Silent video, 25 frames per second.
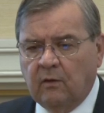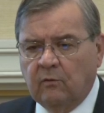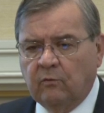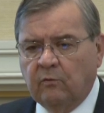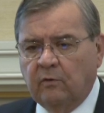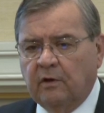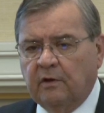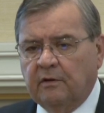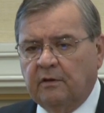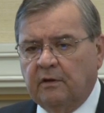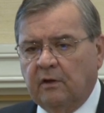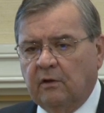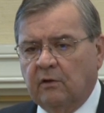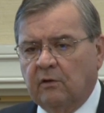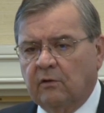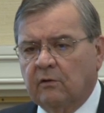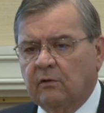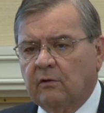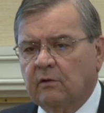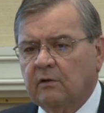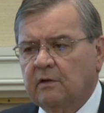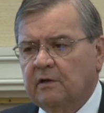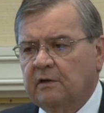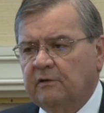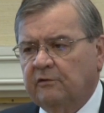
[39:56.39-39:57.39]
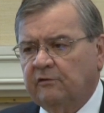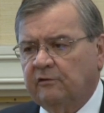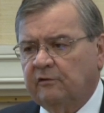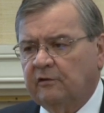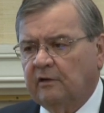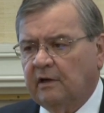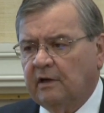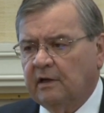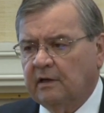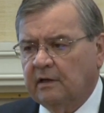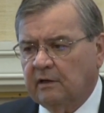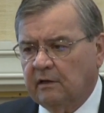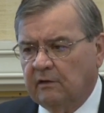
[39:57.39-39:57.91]
with the early
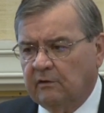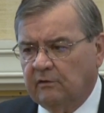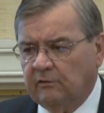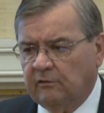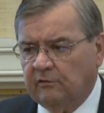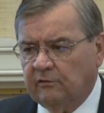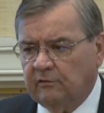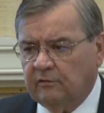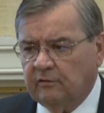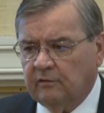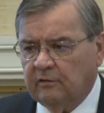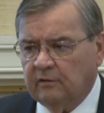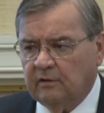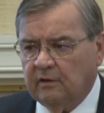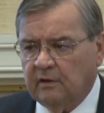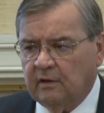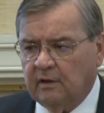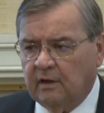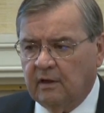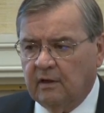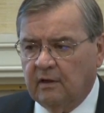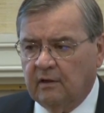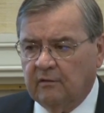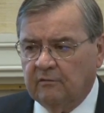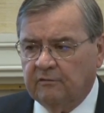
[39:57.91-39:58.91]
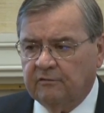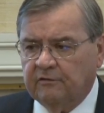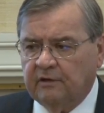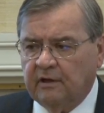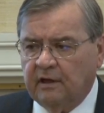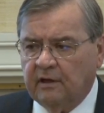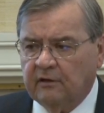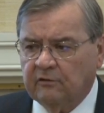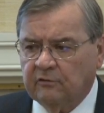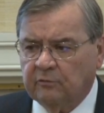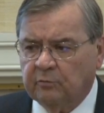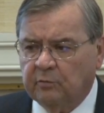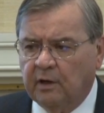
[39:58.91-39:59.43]
studies of
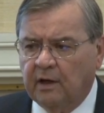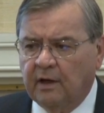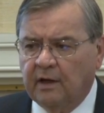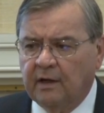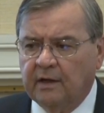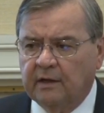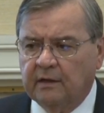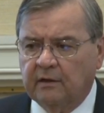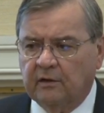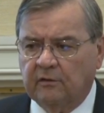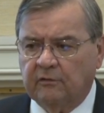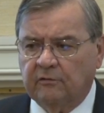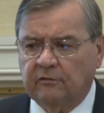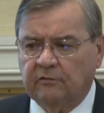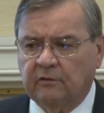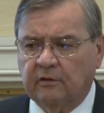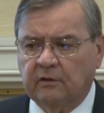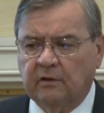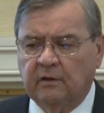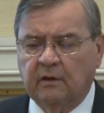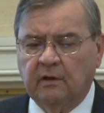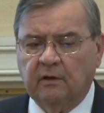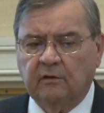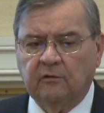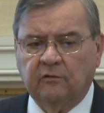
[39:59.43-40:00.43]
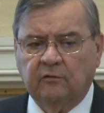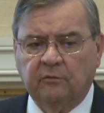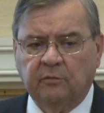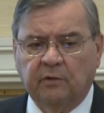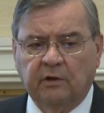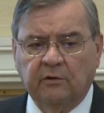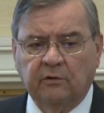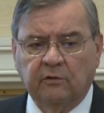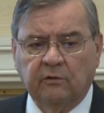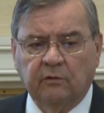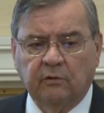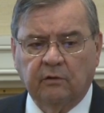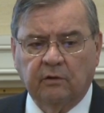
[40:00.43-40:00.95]
test bias against
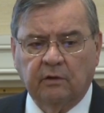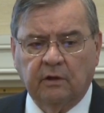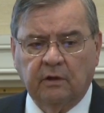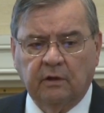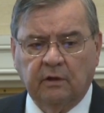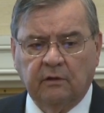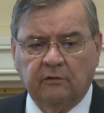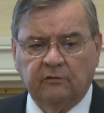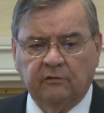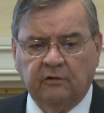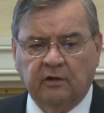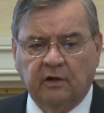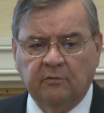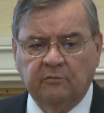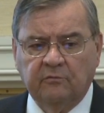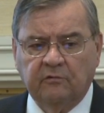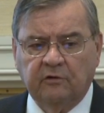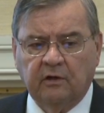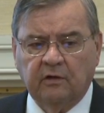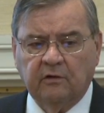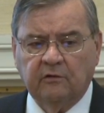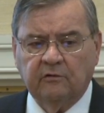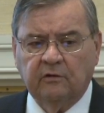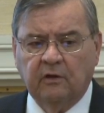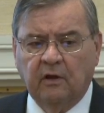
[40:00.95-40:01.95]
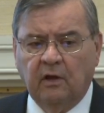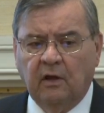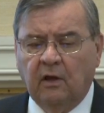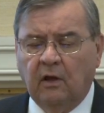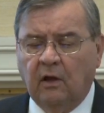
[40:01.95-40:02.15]
minority subjects